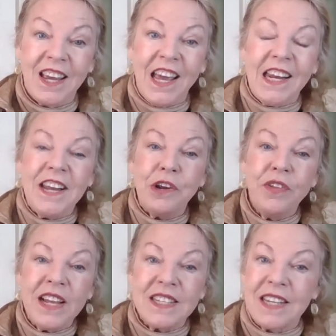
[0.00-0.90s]
And I know
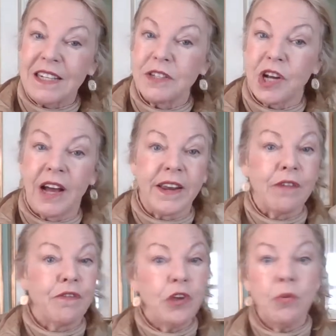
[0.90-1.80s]
that sounds odd.
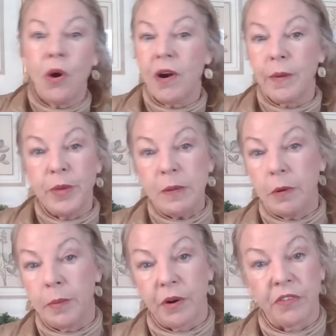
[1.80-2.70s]
If you are a
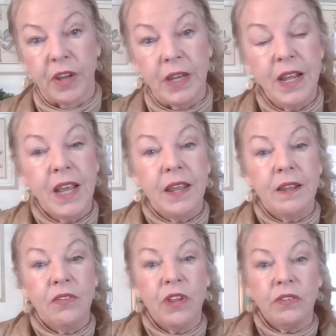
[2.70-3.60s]
people person,
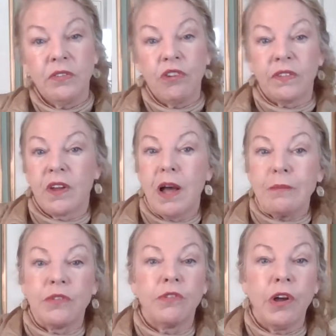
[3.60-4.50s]
this just
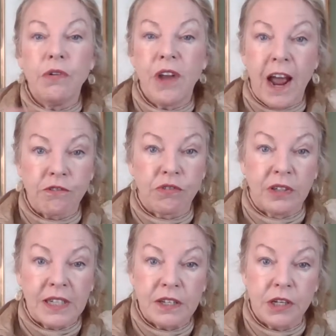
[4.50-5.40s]
comes so
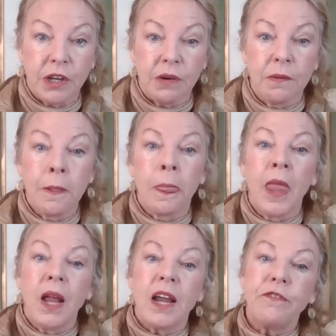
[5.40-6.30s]
naturally to you.
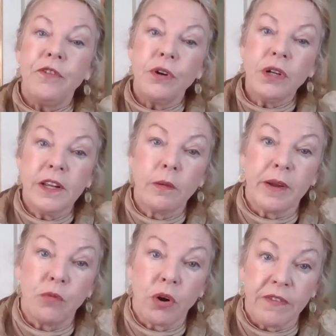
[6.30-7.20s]
If you're a little
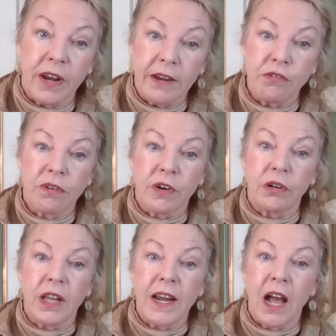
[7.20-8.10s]
bit more of an
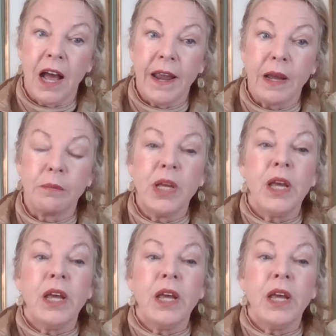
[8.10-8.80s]
introvert like I am,